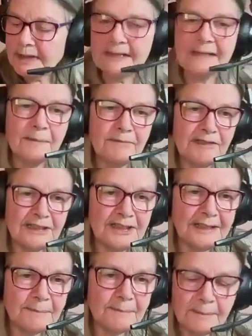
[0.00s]
Sure. Well,
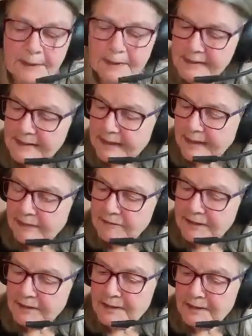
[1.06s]
yes, I appreciate people
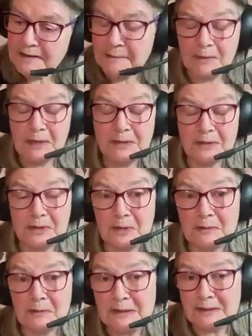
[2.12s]
sticking around. I
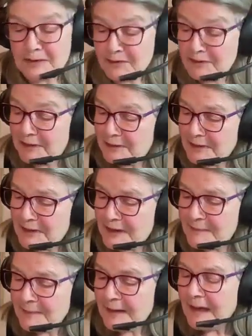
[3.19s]
mean, we could talk about this
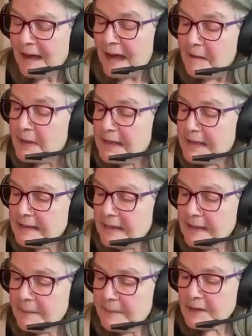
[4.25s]
for a long time.
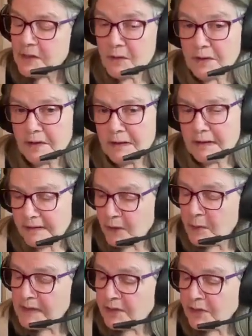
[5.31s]
But
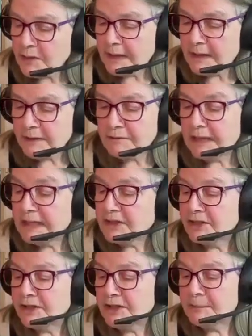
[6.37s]
so the question
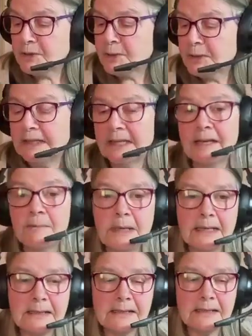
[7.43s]
about the relationship
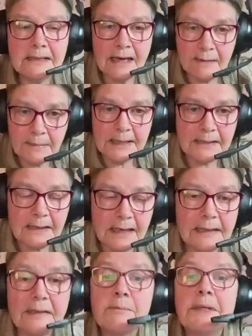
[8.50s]
between the
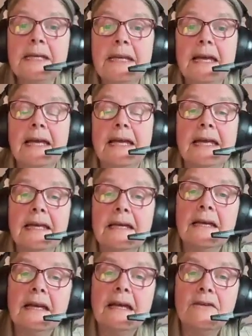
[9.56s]
Hamas and the
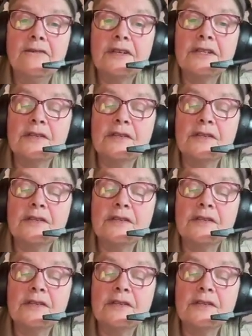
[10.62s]
PA,